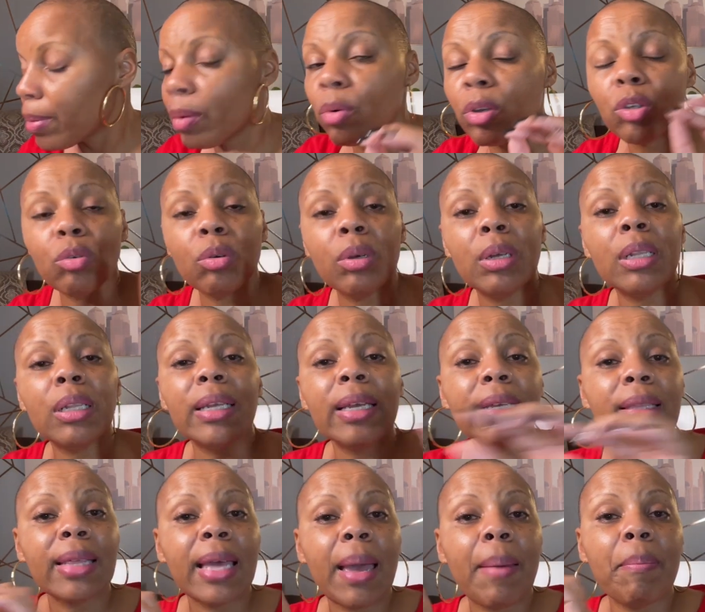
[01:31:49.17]
But when you
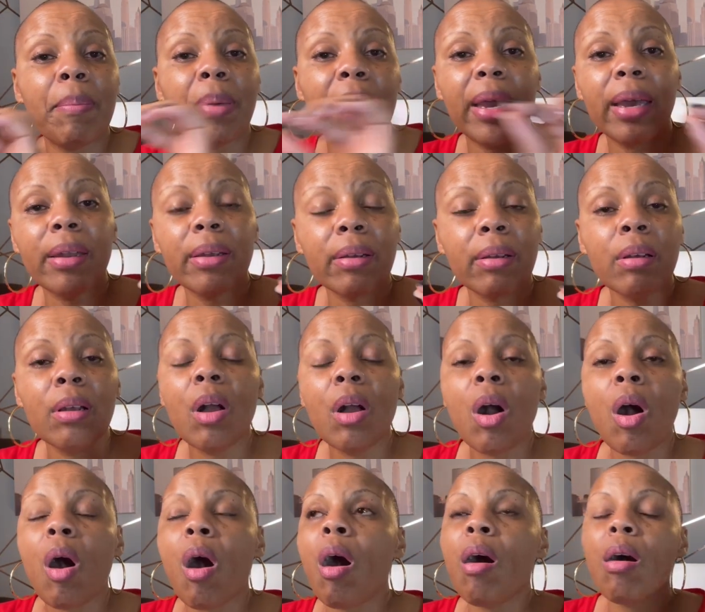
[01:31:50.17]
click that banner,
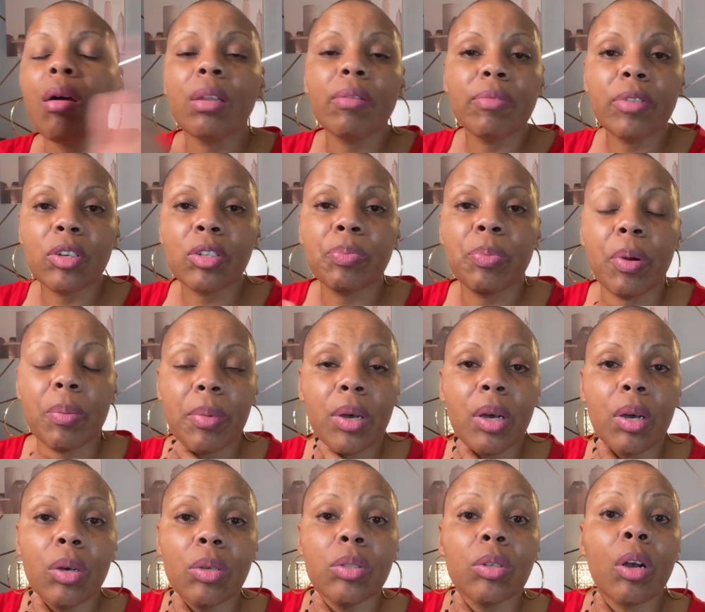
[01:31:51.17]
all of those
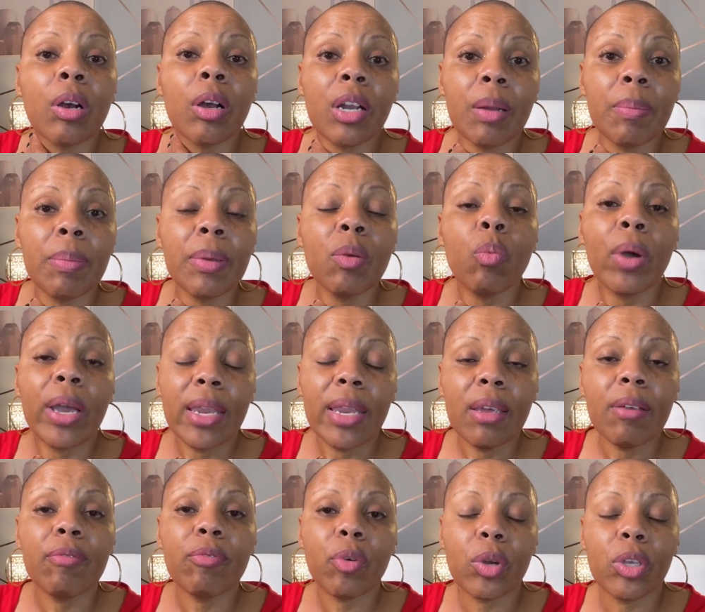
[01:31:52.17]
promo codes are going to be
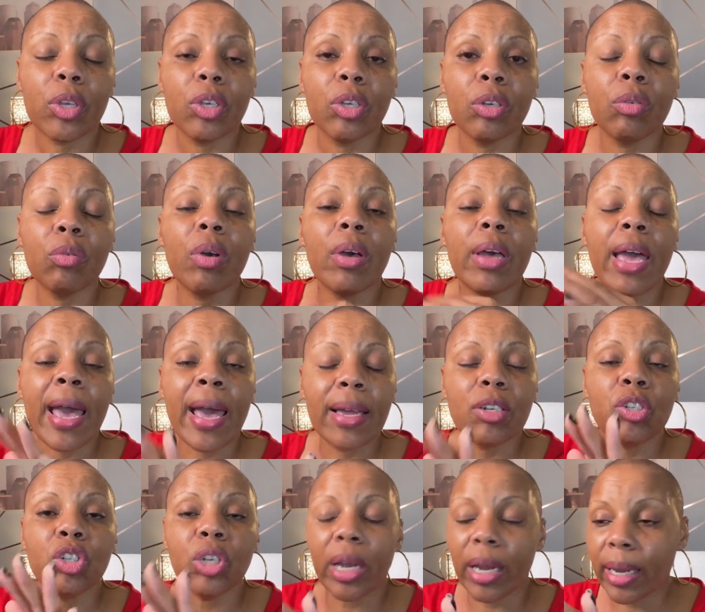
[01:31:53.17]
waiting for you
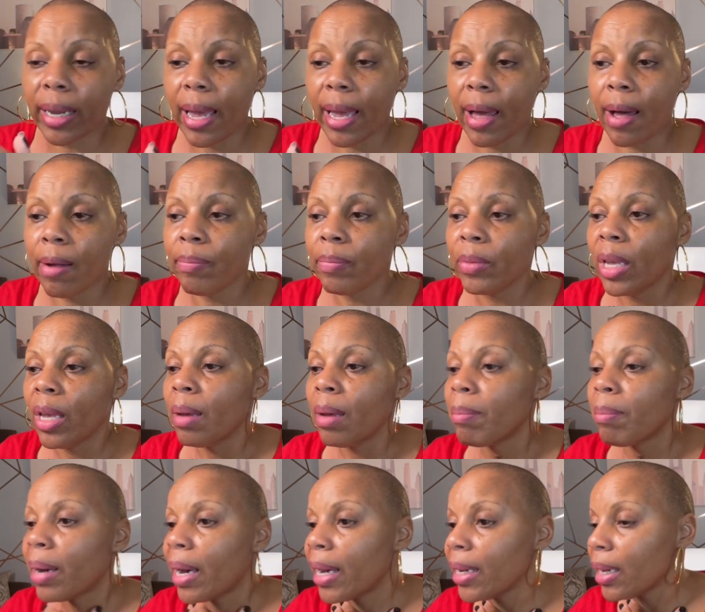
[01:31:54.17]
at checkout.
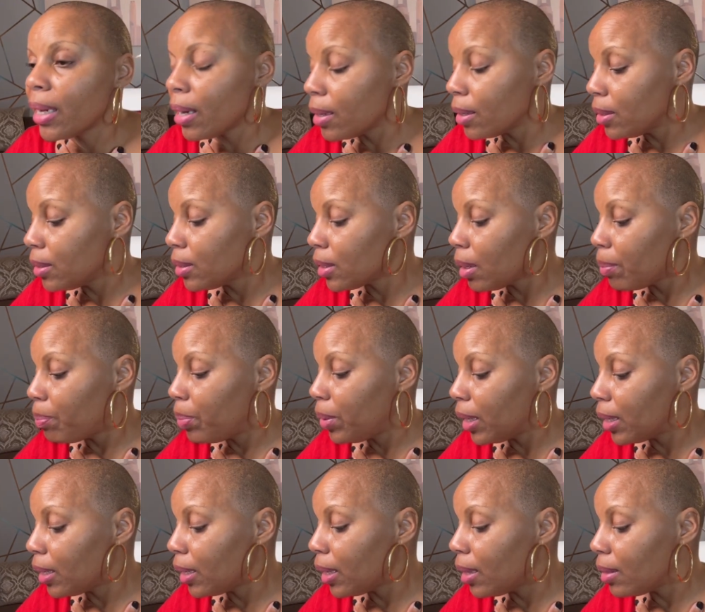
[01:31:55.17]
My honest
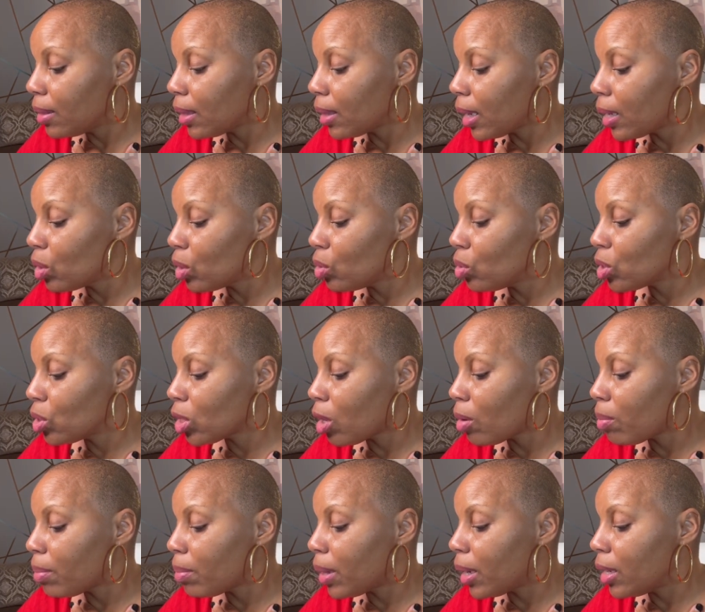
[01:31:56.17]
opinion, thank you
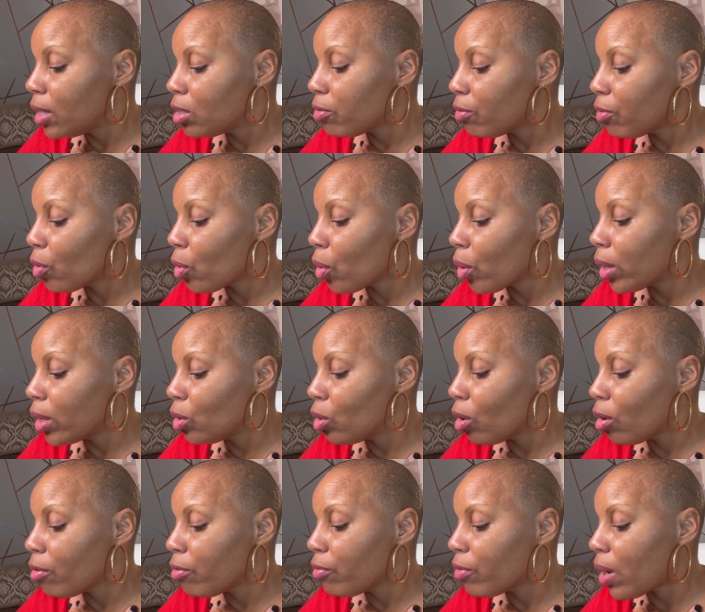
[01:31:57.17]
so much for
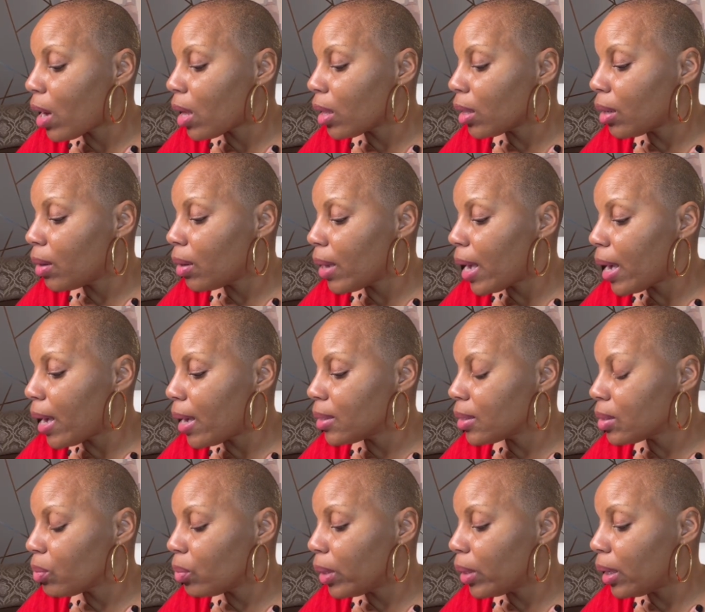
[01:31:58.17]
your follow
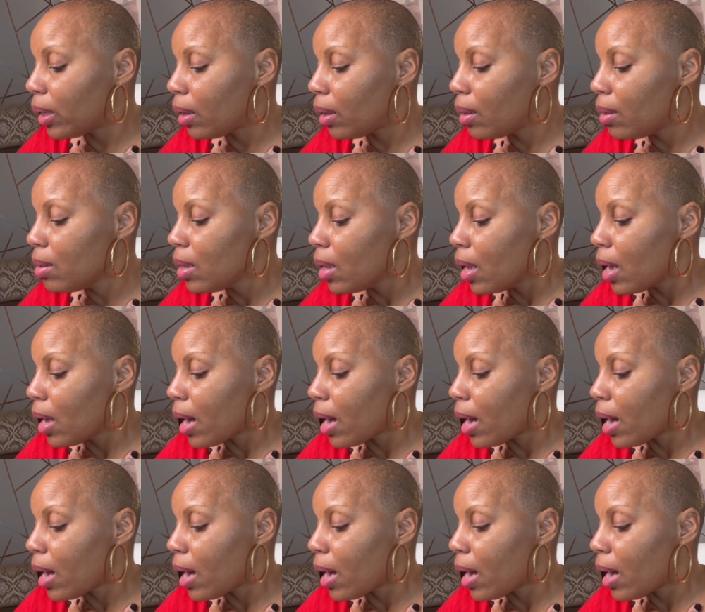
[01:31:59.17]
as well.